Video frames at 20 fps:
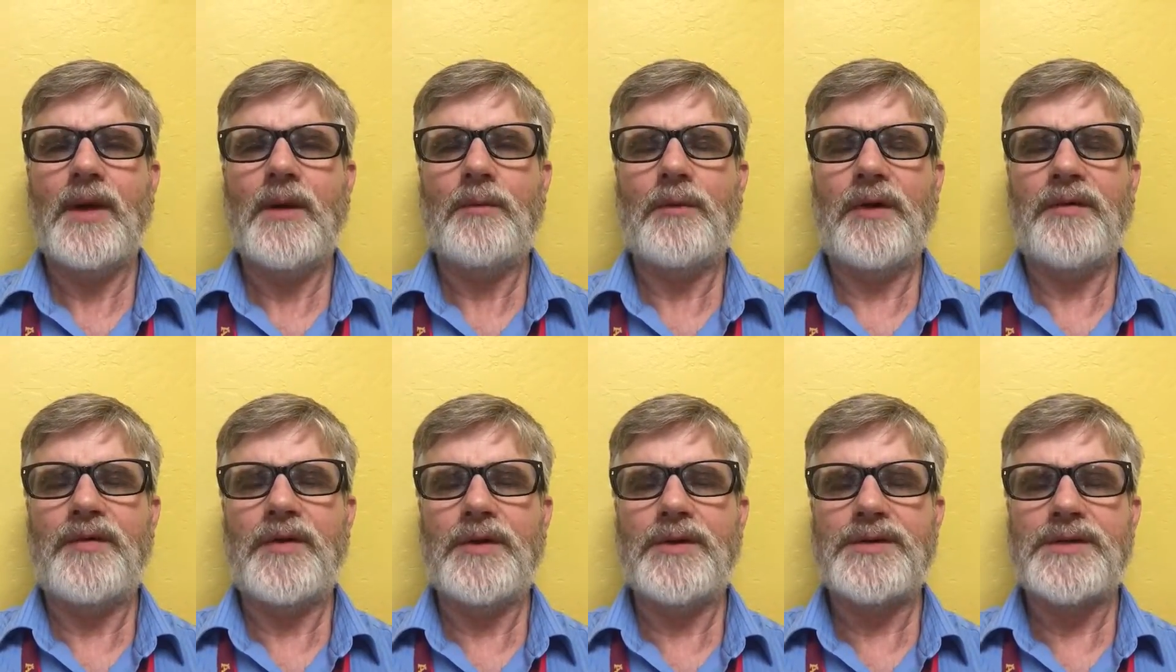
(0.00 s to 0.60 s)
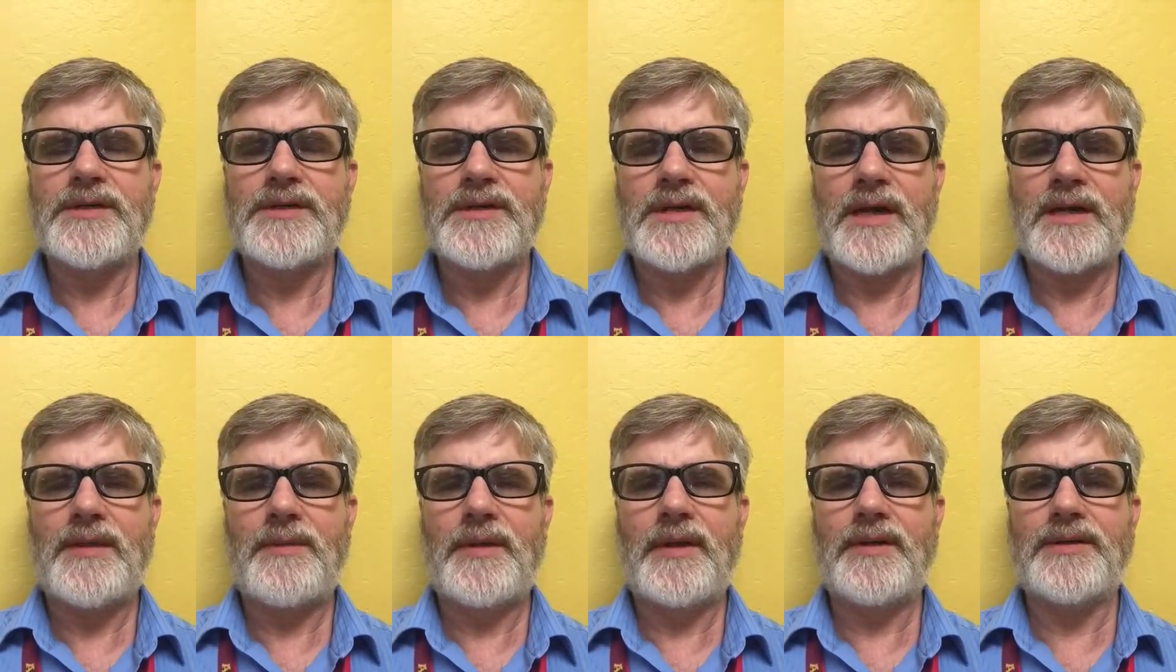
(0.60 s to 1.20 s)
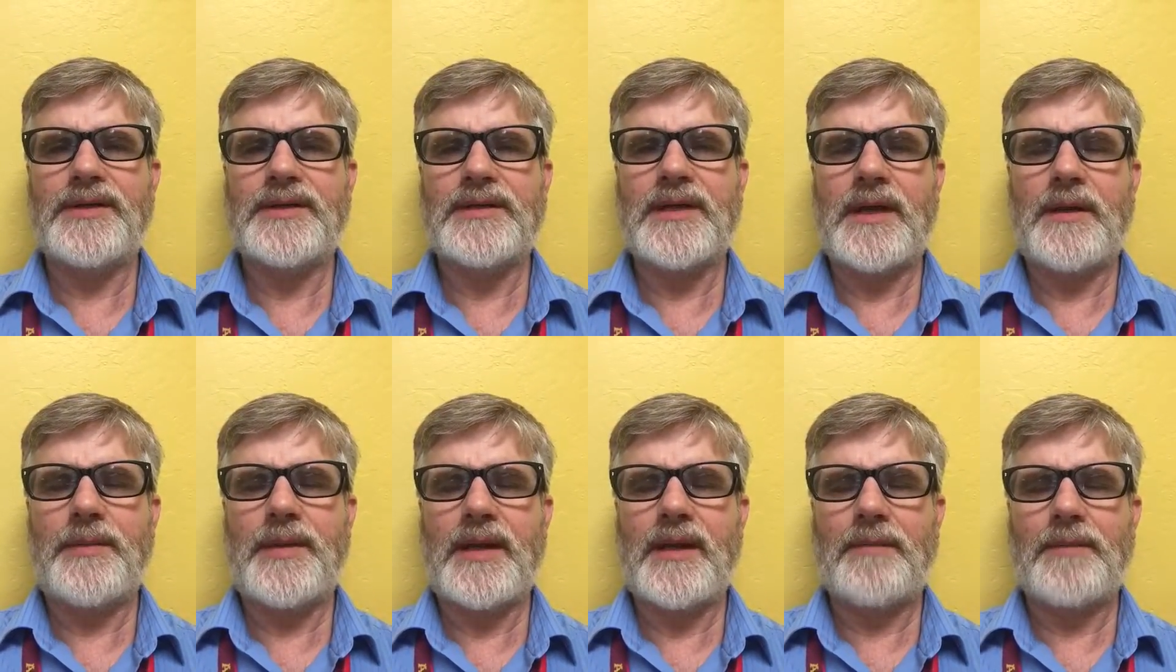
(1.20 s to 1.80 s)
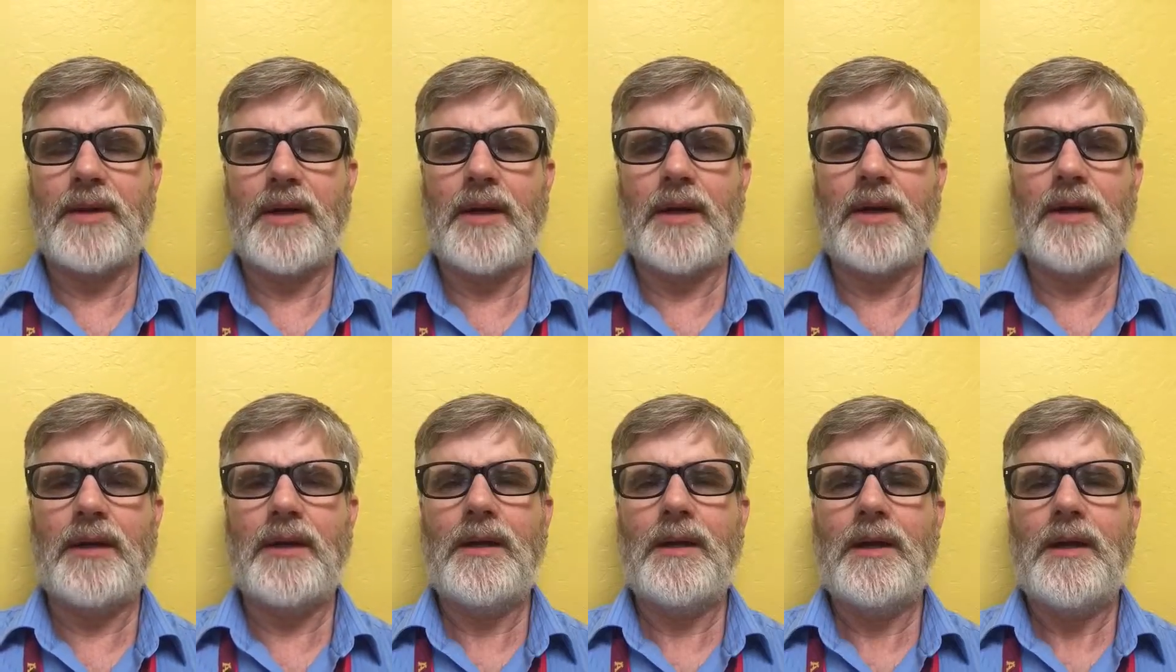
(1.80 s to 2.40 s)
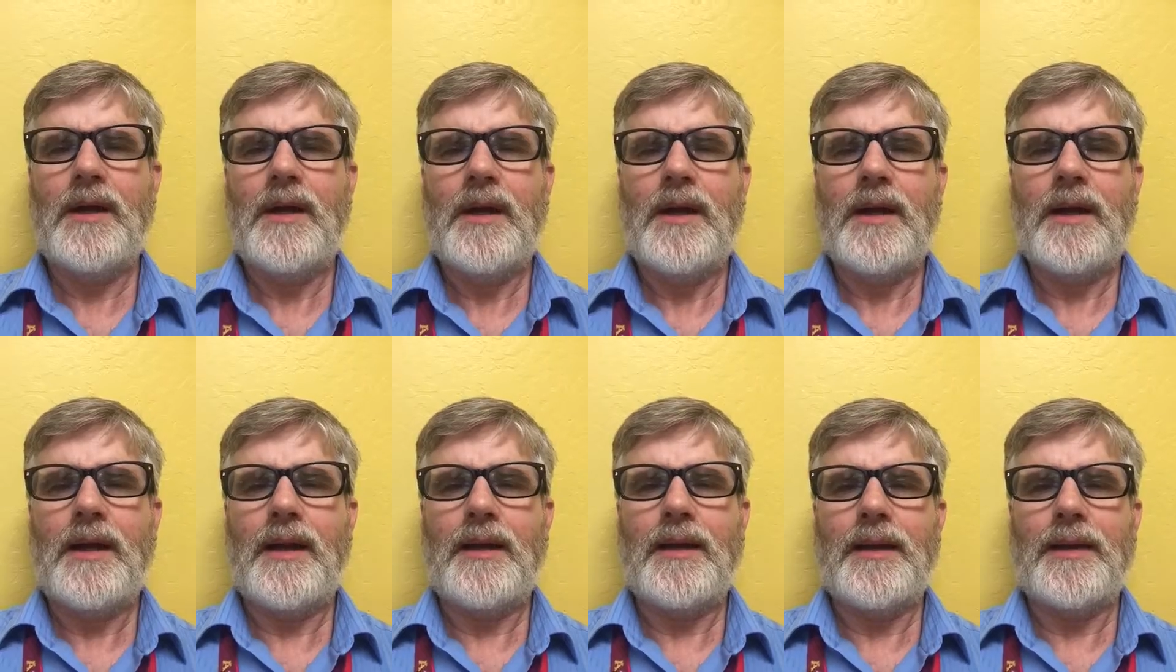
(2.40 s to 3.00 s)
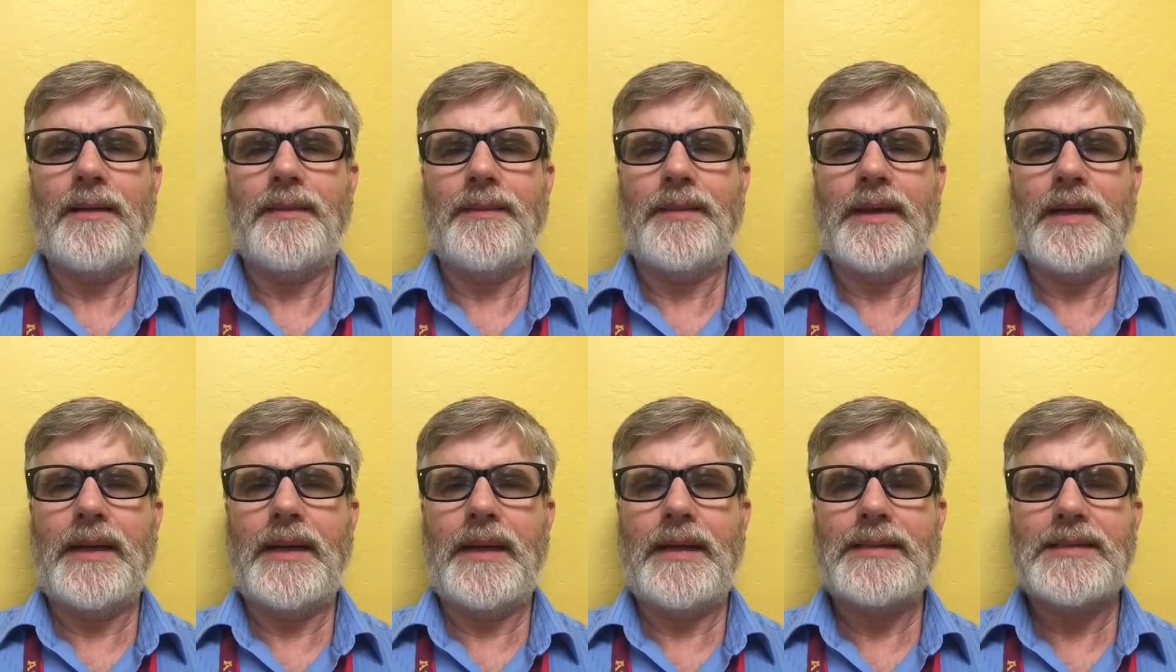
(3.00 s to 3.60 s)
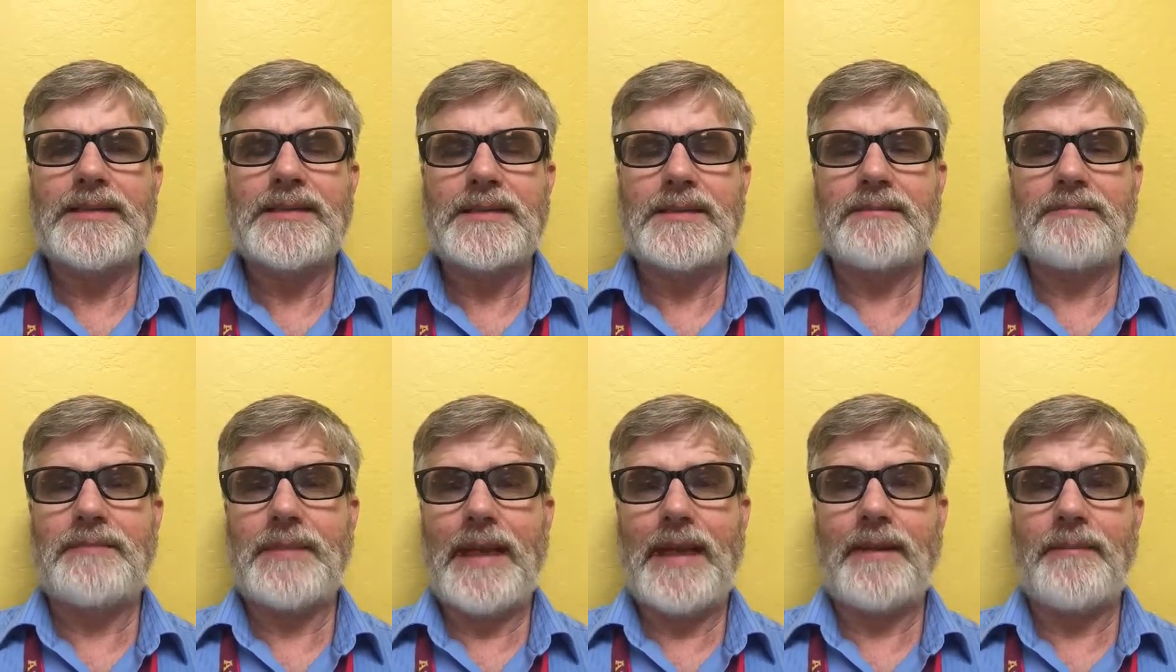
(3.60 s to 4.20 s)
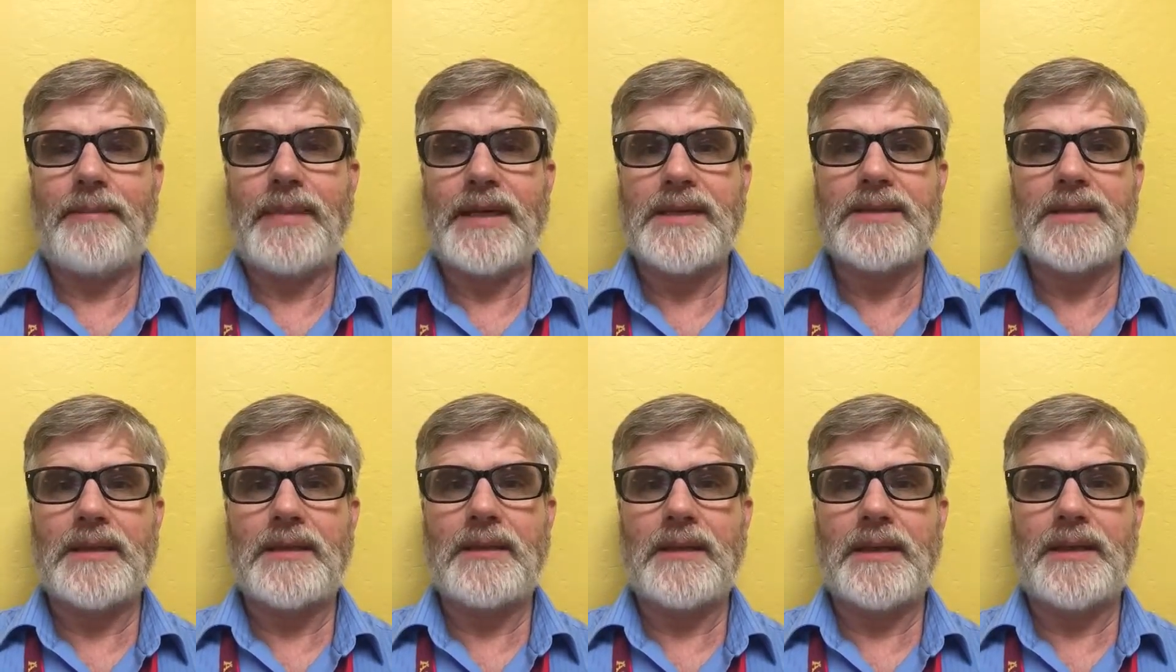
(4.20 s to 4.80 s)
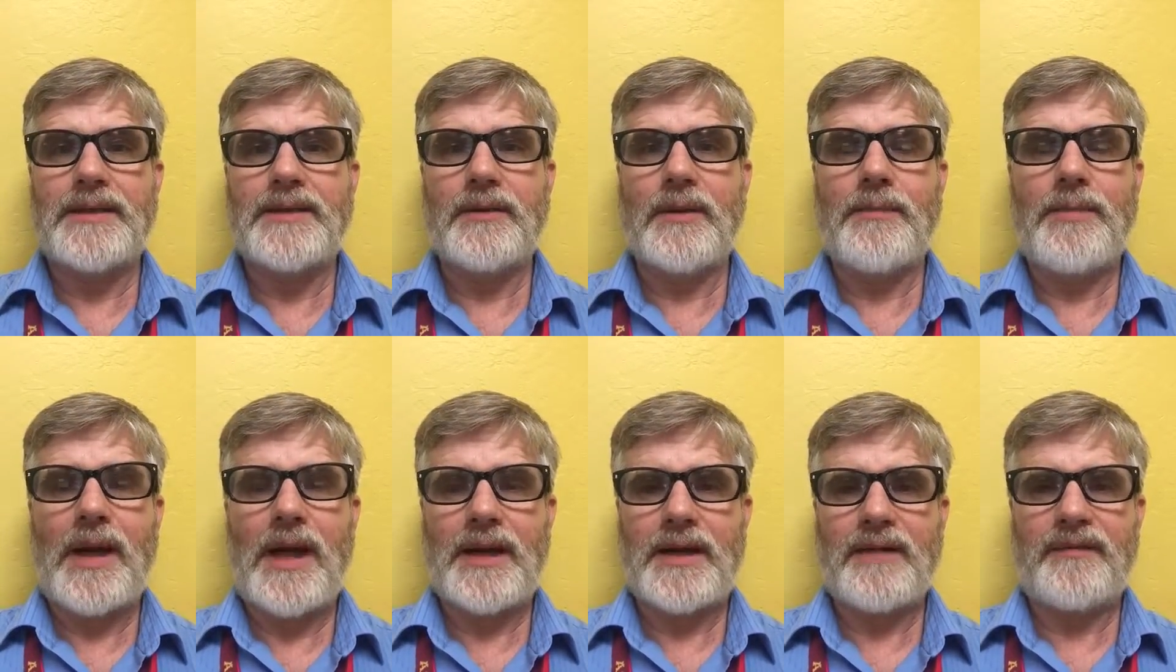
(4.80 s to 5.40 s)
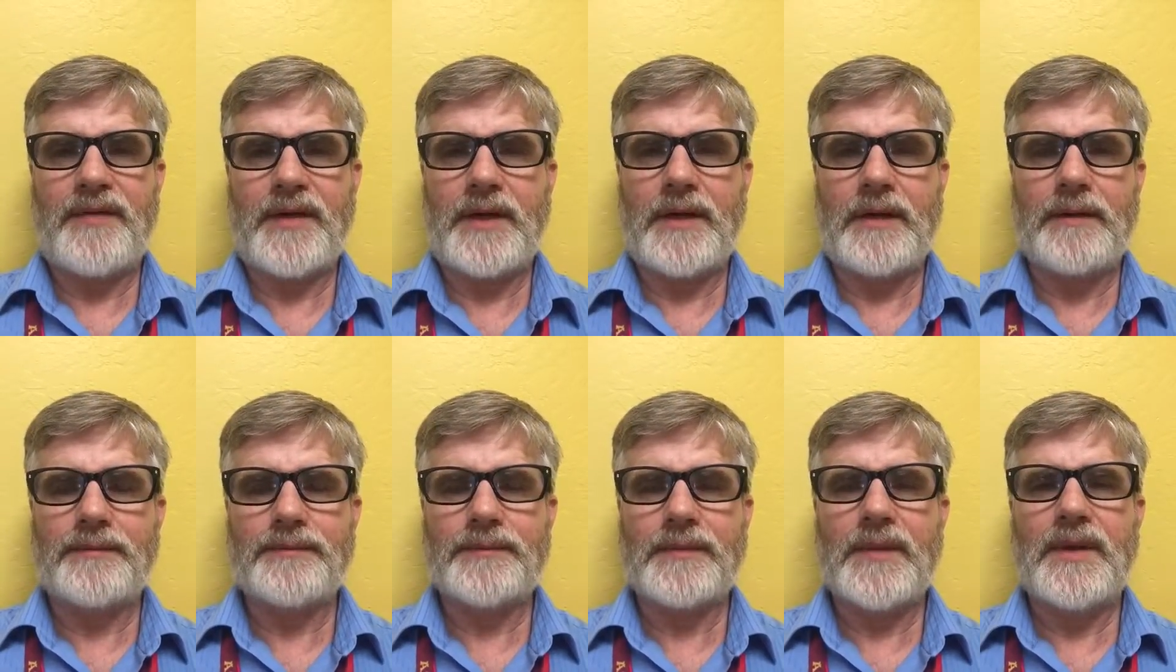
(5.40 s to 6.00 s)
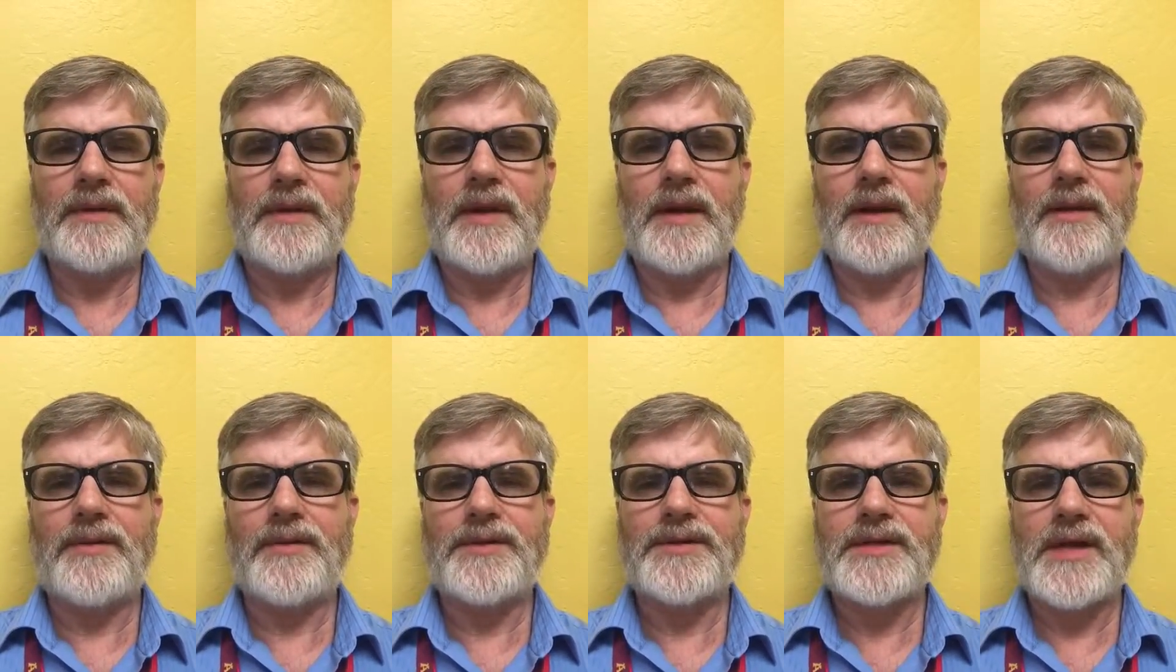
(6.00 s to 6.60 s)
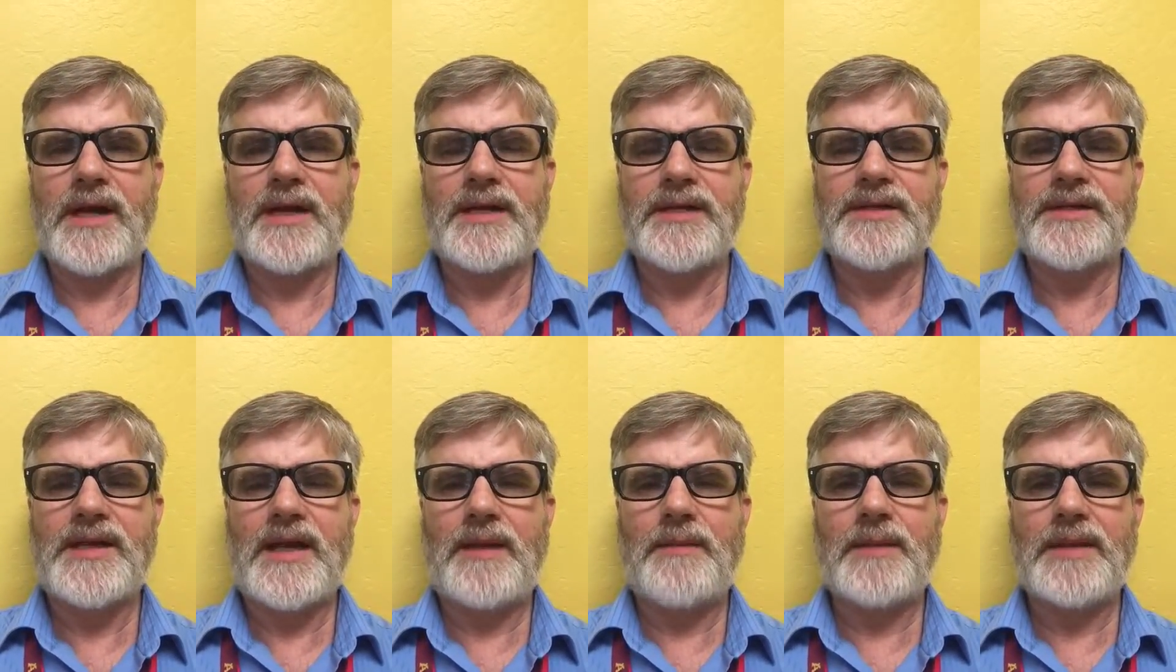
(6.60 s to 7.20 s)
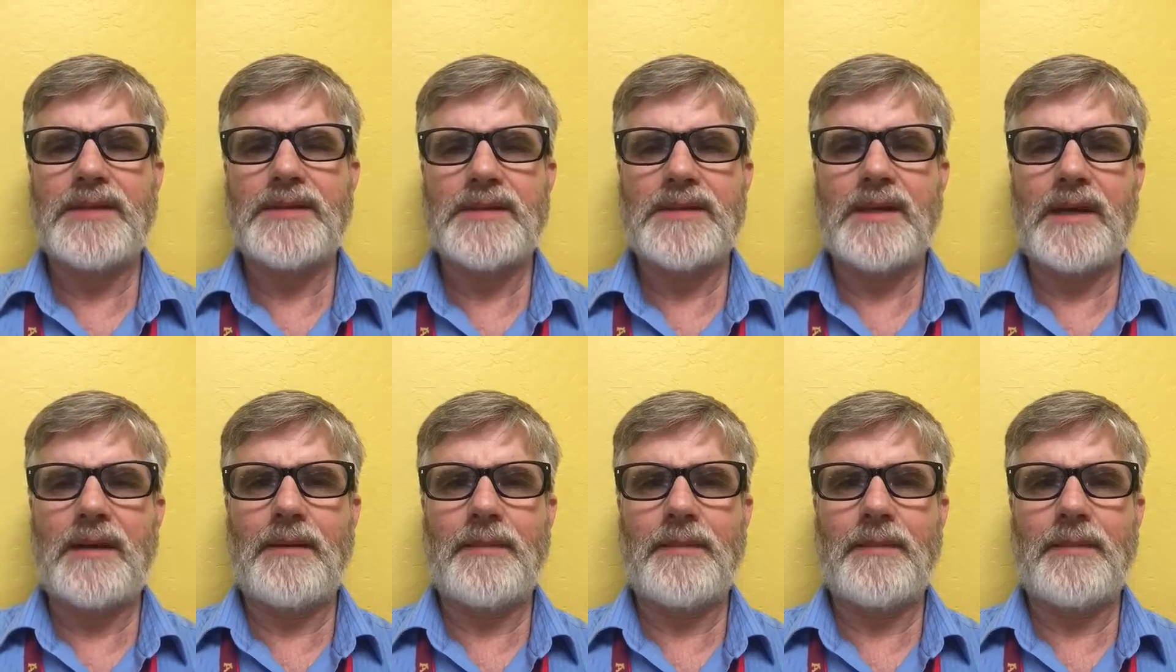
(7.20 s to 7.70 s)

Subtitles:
refuse to sign the bill and just let it become law, and basically do a pocket veto. The other signing statements,